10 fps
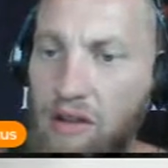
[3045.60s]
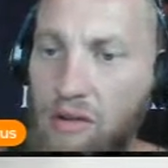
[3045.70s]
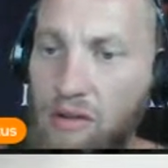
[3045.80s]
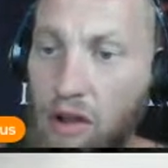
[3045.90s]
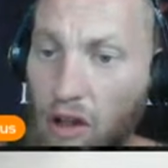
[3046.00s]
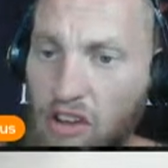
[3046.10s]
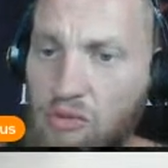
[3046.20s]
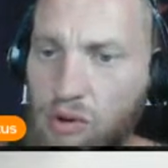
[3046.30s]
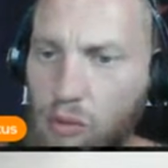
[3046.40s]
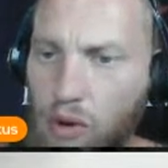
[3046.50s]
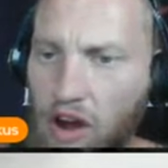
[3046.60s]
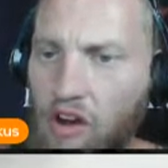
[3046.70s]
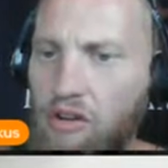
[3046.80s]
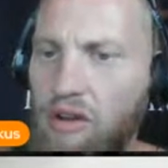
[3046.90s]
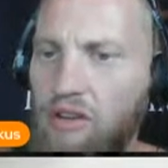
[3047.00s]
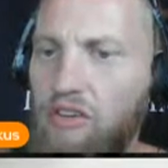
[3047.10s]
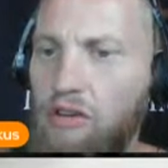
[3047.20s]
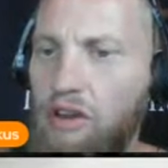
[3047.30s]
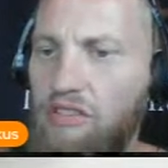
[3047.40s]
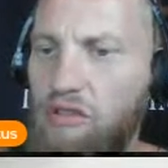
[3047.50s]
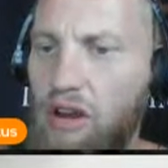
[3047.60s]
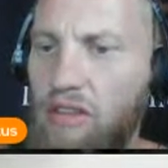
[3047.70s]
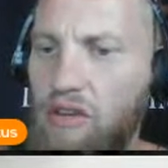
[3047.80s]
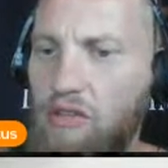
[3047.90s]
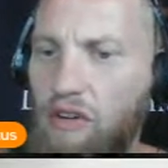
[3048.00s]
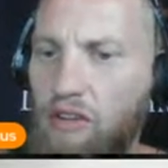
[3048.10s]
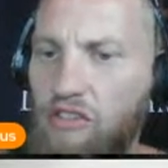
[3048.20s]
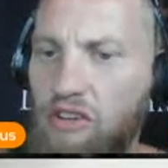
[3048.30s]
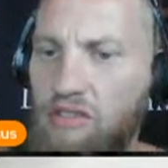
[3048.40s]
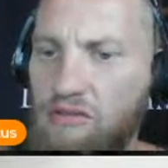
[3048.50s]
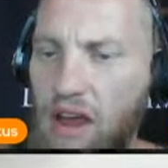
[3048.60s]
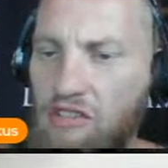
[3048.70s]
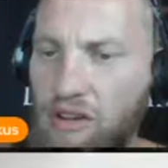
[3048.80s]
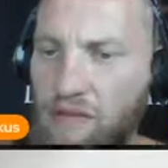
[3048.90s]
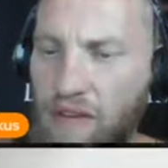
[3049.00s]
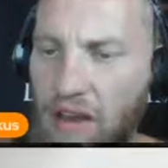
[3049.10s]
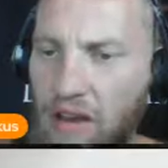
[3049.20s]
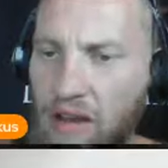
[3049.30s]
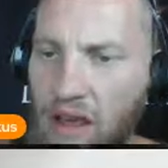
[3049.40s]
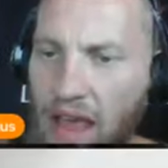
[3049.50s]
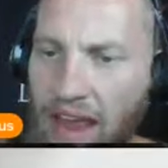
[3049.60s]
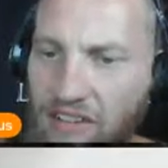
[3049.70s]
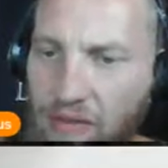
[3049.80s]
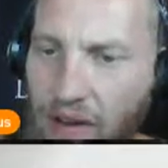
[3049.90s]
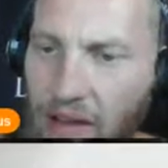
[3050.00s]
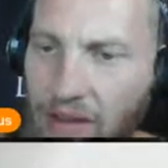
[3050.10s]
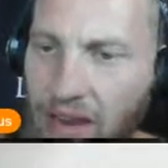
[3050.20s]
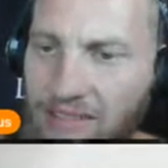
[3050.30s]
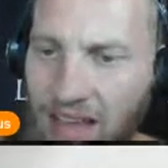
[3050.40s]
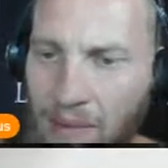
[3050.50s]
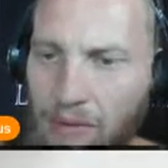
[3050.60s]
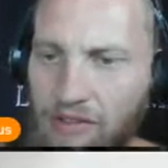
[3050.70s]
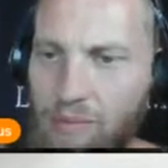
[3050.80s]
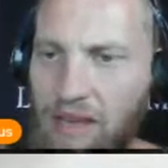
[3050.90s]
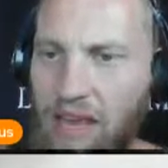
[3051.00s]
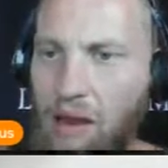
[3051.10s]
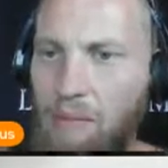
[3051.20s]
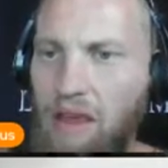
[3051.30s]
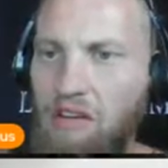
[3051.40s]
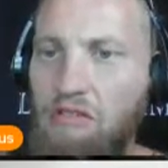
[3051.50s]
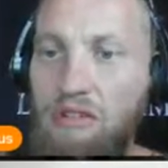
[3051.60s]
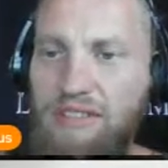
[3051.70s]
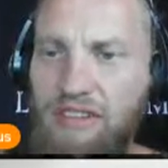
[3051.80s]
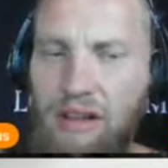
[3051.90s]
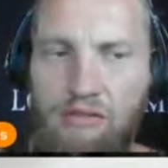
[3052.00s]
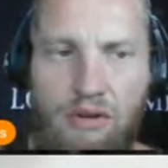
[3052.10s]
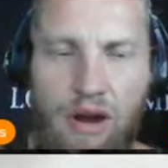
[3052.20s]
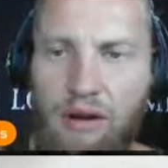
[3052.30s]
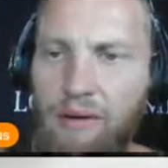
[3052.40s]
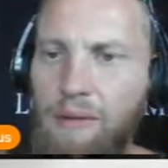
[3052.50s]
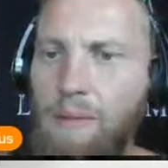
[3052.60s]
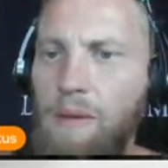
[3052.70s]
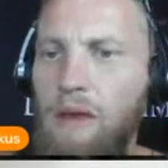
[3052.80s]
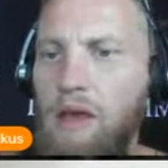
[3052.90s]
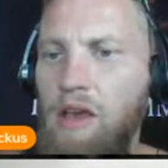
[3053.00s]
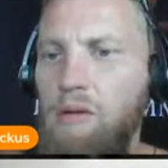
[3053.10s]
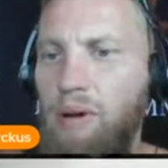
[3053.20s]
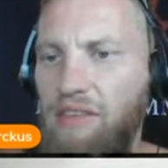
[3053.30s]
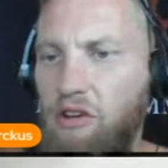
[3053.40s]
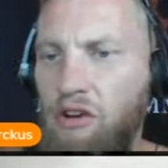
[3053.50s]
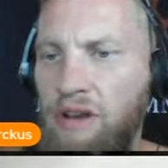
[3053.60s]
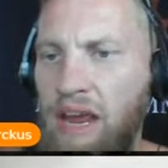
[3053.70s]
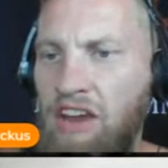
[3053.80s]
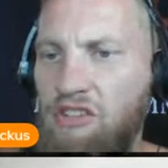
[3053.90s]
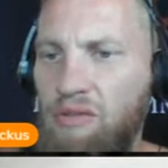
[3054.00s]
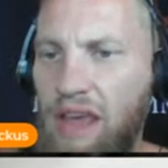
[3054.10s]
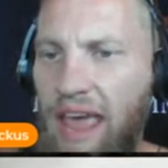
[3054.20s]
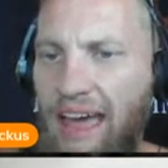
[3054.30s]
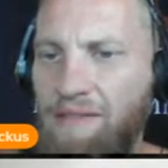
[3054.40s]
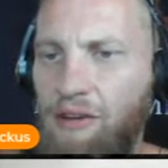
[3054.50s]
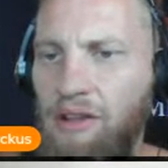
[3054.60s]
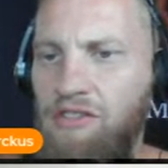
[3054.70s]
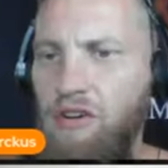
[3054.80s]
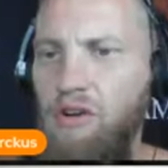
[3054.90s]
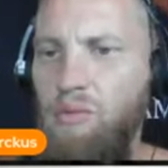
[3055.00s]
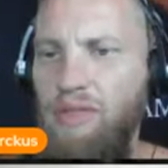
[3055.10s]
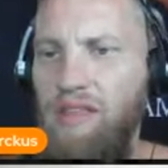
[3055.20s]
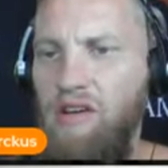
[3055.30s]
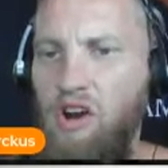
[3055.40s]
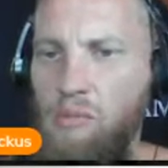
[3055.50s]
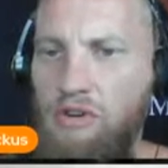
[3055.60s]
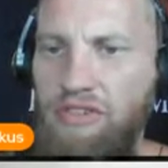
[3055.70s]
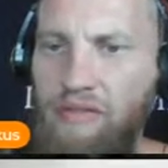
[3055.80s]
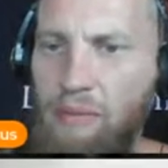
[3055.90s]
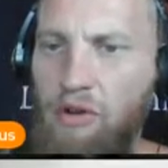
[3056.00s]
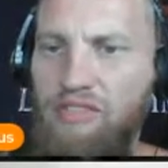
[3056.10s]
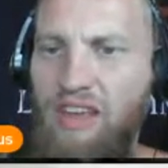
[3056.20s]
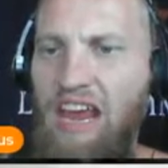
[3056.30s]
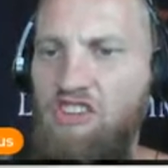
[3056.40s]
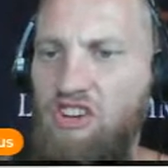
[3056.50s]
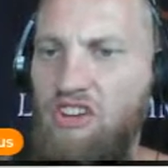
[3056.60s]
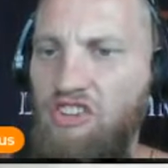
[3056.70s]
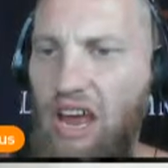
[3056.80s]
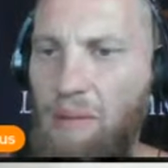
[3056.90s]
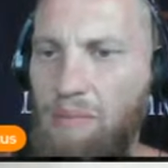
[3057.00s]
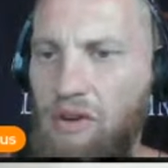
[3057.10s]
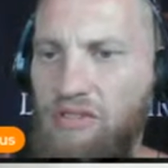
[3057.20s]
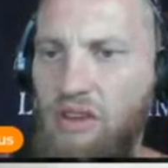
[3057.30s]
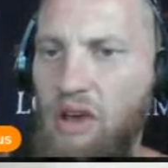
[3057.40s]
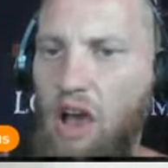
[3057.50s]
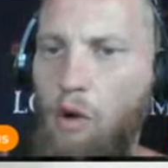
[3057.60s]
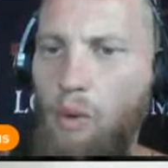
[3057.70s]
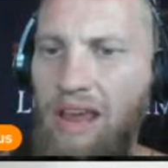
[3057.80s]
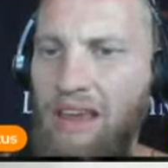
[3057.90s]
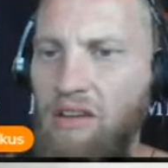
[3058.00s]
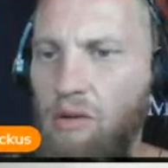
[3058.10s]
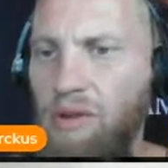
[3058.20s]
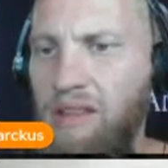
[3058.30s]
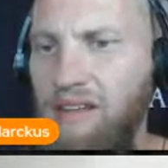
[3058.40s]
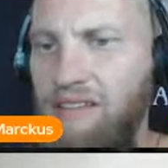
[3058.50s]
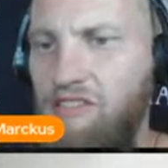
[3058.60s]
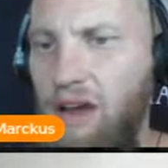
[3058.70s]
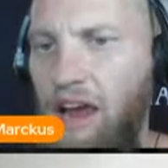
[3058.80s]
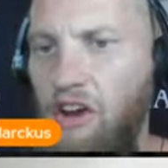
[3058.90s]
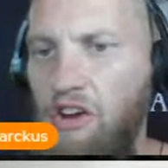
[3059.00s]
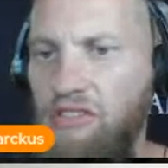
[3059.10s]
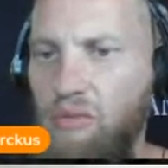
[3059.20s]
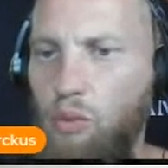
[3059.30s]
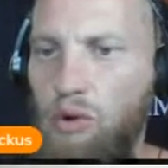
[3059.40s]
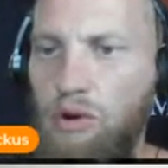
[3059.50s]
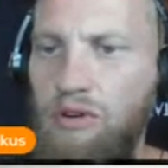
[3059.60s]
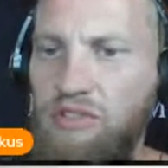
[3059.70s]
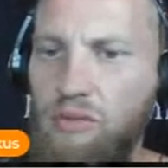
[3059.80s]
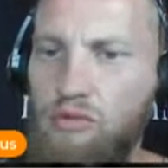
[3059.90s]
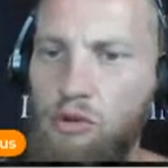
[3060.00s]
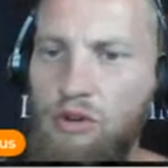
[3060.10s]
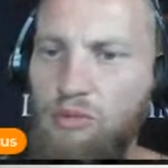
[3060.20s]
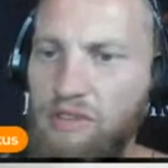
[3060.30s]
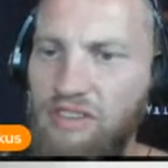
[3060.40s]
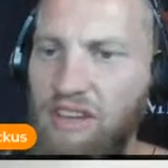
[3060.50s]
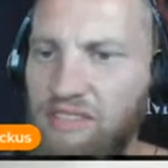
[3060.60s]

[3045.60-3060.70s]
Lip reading: knowledge required to construct new Falchions gradually faded, and surviving examples became increasingly rare. By the current age, only a handful endured within the armors of the most ancient chapters. Awakened only in the direst wars, rumors persist